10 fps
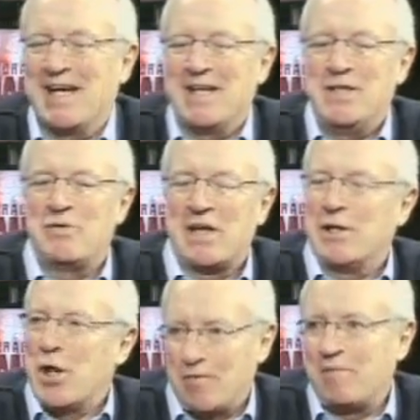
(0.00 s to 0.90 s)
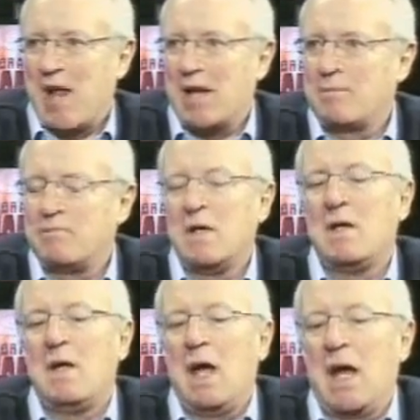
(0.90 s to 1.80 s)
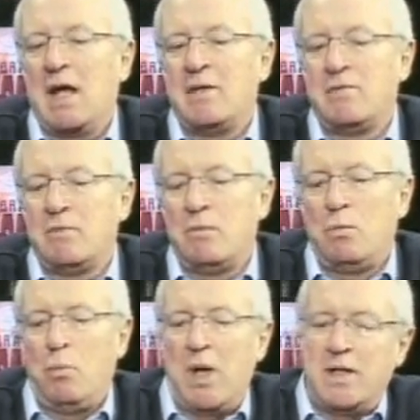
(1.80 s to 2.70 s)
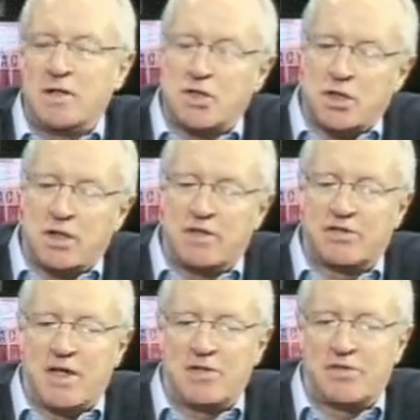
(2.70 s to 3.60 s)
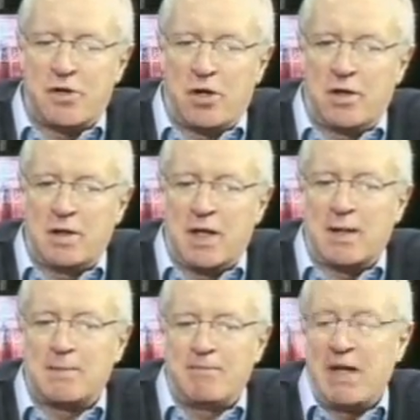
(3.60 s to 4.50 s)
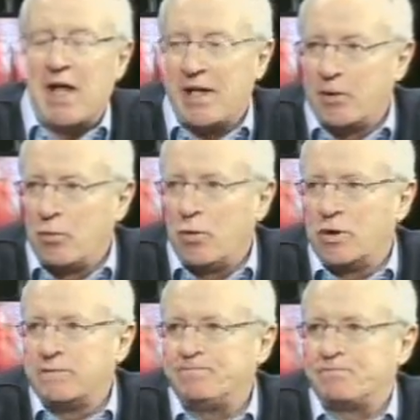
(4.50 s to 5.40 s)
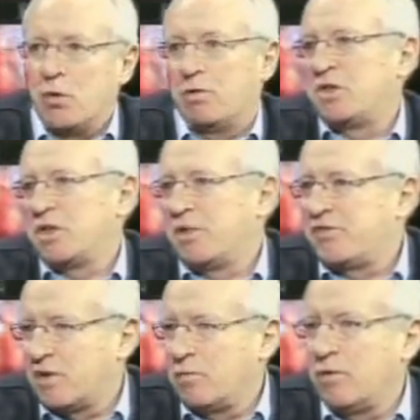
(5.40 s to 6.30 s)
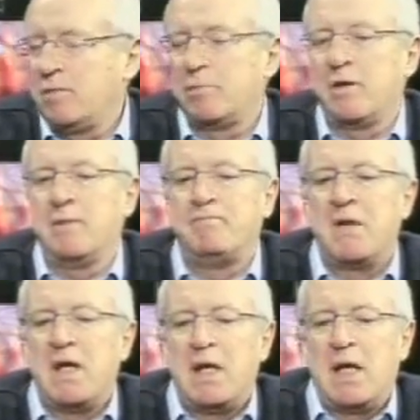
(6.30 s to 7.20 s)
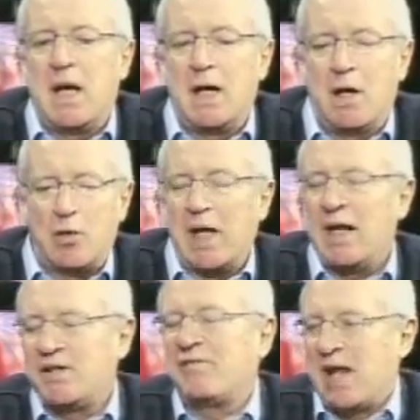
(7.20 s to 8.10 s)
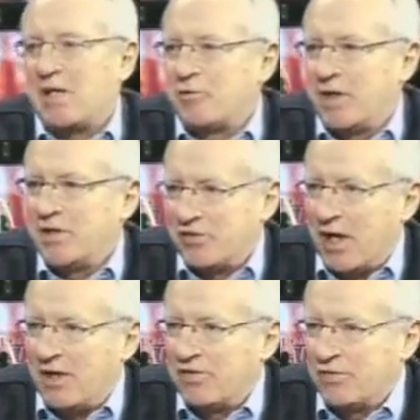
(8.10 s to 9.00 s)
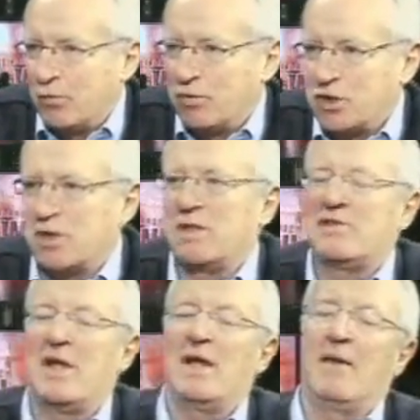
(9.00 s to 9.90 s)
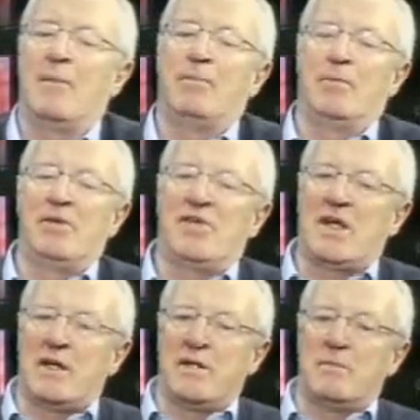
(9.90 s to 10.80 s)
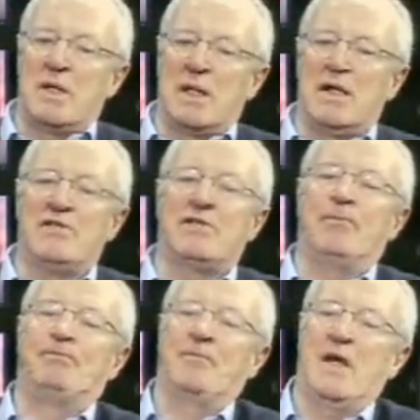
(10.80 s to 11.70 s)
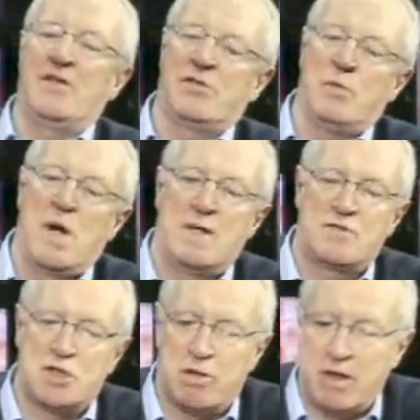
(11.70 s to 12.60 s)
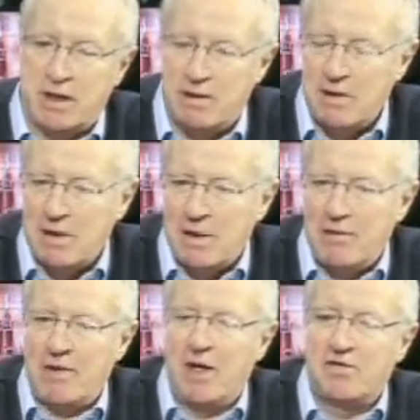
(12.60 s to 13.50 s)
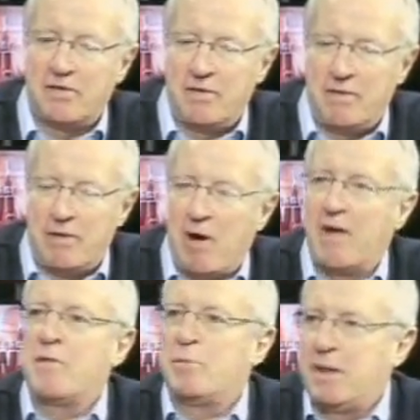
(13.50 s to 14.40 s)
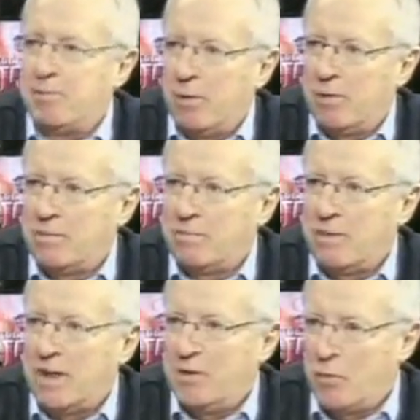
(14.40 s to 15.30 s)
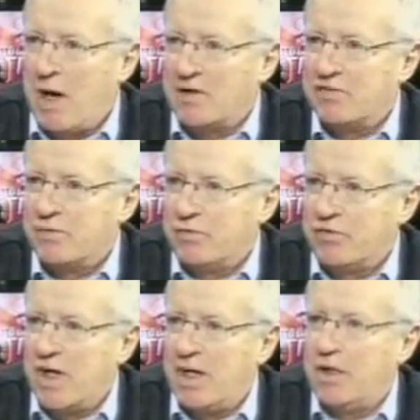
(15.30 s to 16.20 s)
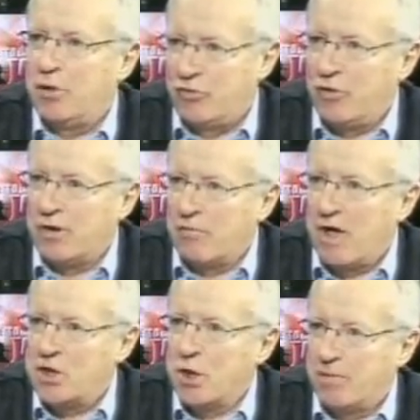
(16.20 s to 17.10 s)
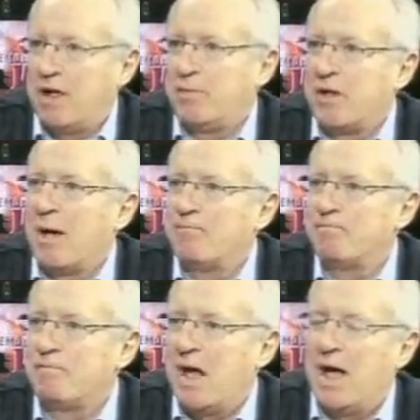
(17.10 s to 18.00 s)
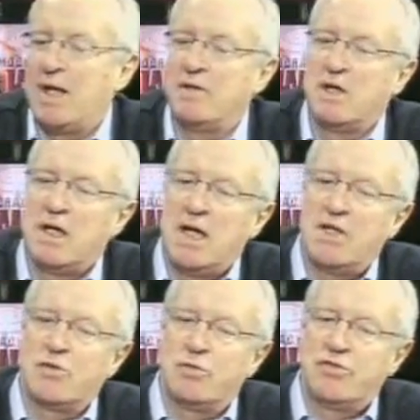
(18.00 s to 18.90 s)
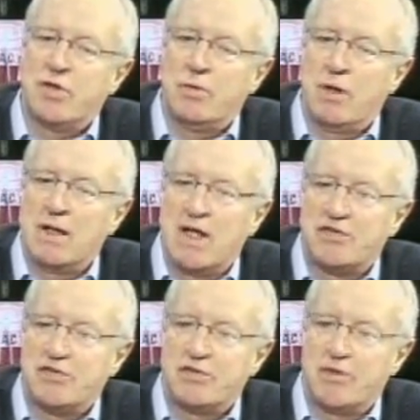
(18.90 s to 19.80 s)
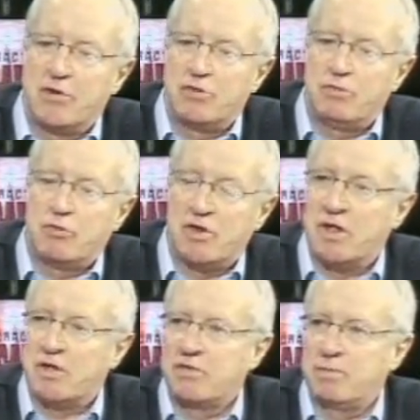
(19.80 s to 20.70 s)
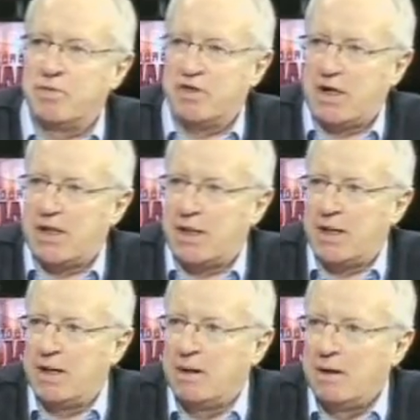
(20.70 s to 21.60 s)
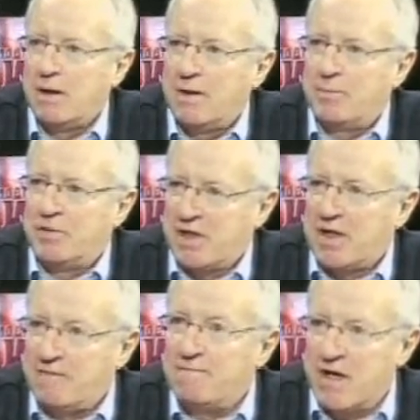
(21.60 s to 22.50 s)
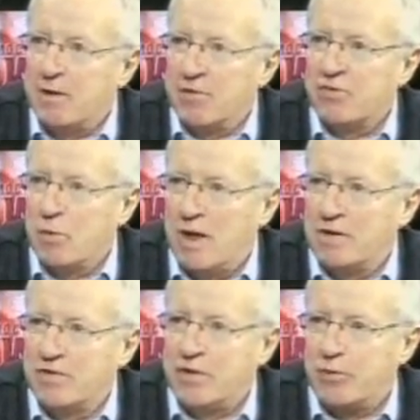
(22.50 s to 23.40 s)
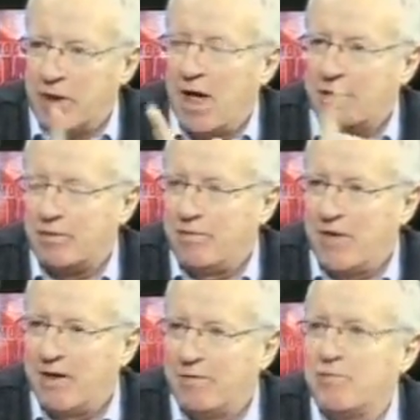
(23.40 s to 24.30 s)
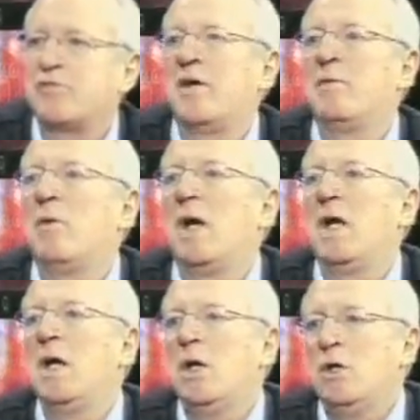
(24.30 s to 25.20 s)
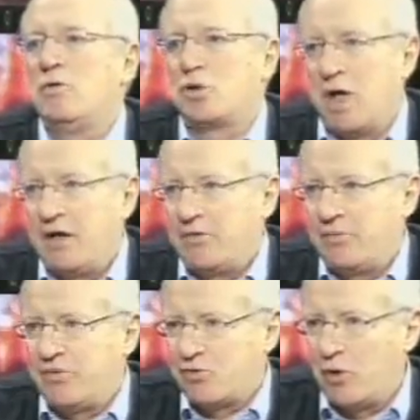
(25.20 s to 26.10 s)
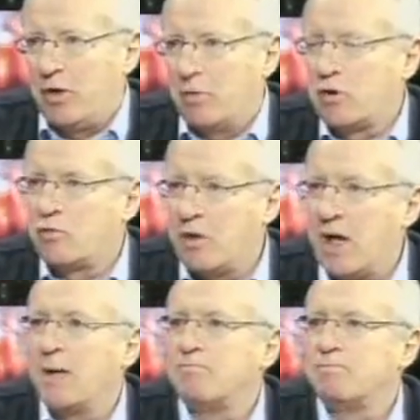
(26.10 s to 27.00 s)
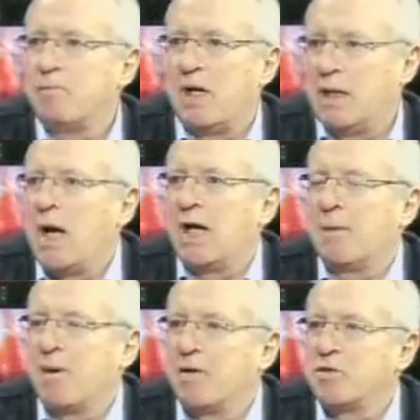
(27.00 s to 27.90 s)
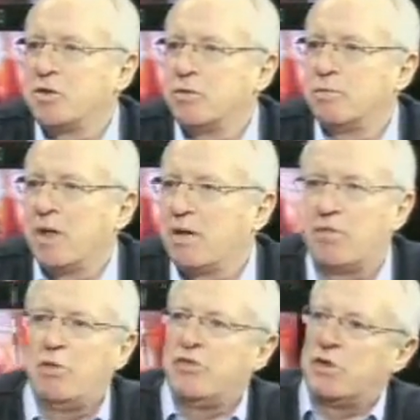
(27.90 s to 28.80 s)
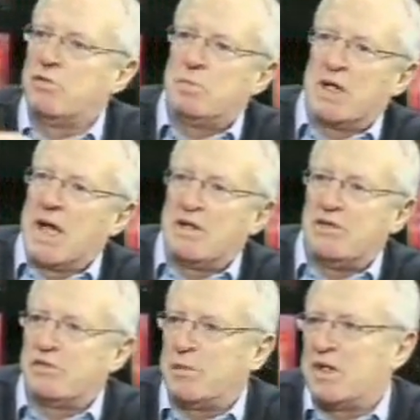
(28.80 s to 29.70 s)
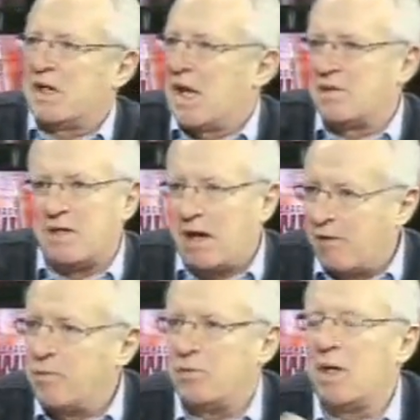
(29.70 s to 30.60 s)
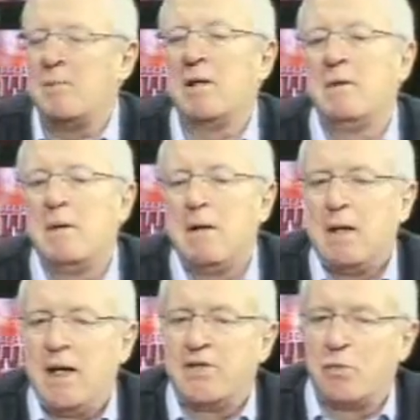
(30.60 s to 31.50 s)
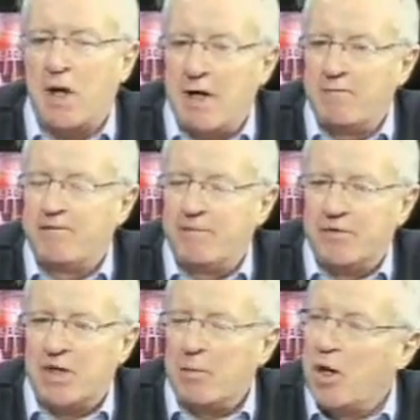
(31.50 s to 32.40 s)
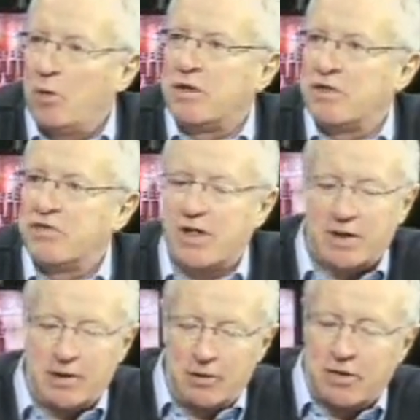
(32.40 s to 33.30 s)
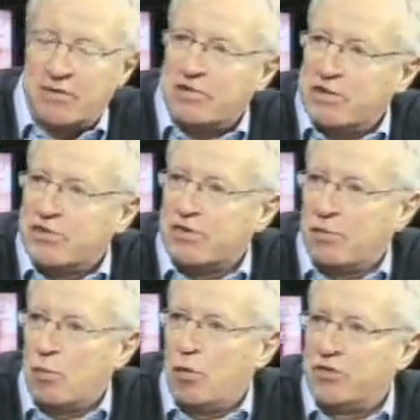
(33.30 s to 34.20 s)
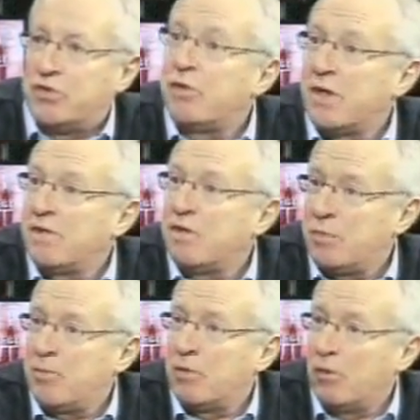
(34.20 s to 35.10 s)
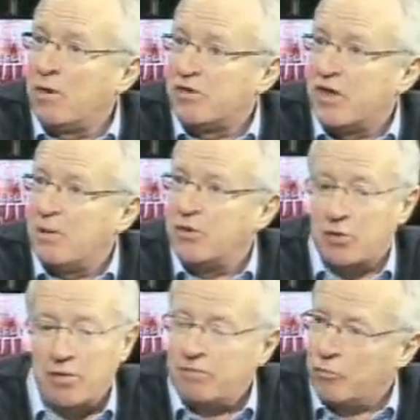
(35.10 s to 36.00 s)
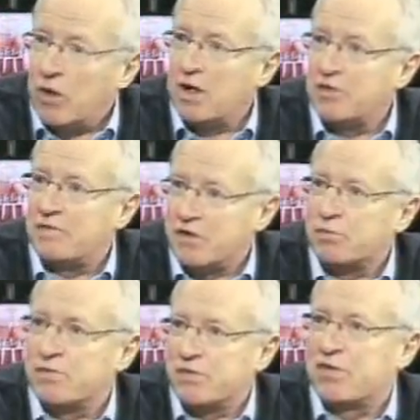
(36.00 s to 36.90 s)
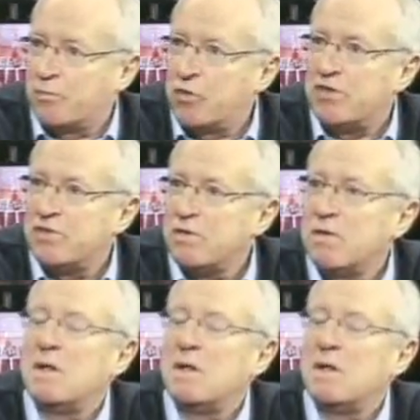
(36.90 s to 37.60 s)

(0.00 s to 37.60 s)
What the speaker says: You get a lot of flack. And when a journalist gets an honor like the Lannan Award or a journalistic award in Britain, okay, it's flattering, it's nice, all journalists like that, but particularly in the Middle East, it's a way of showing that there are other people in the West who say, you're doing the right job, keep it up. And it's also a lesson to those critics, particularly the particularly venomous ones, and you and I could think of them straight away, who try to destroy your career by lying about you, by accusing you of being anti-Semitic, anti-Arab, you name it. It's a way of saying, well, hold on a second, look at this list of awards. Do you think these people are all the same? Do you not realize that this was for some reason?